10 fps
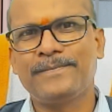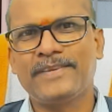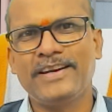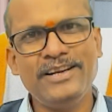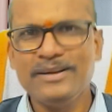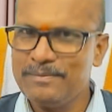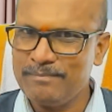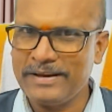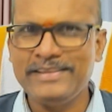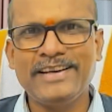right?
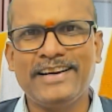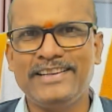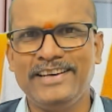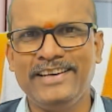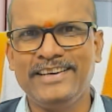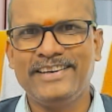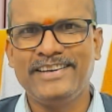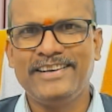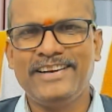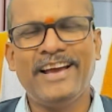Mandagati
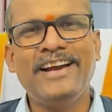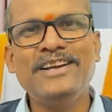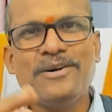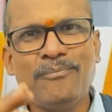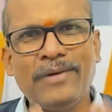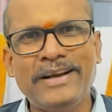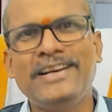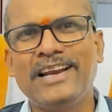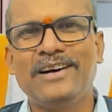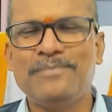and
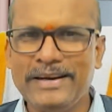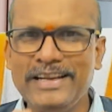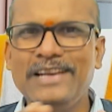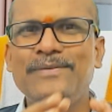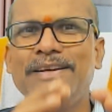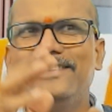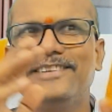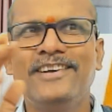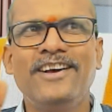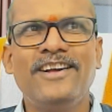mandala. Mandala means
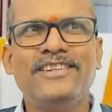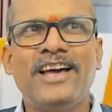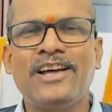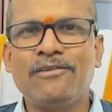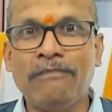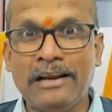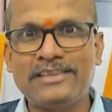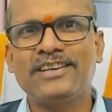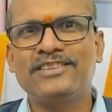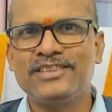they are well
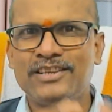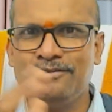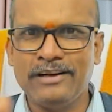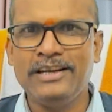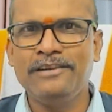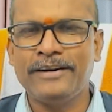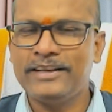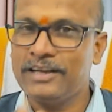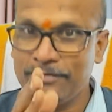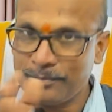structured, well defined.
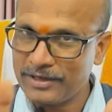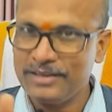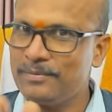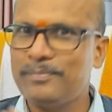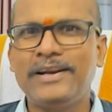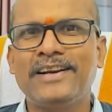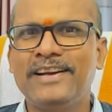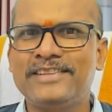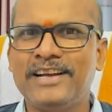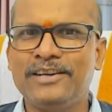Kapha prakriti people are like
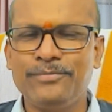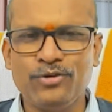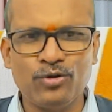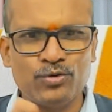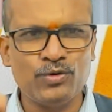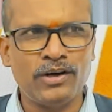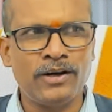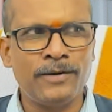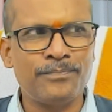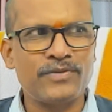that. If you go to
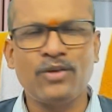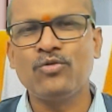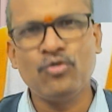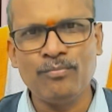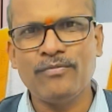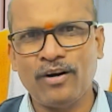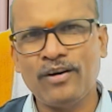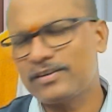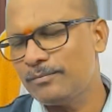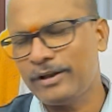a room or
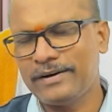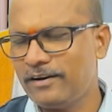somewhere,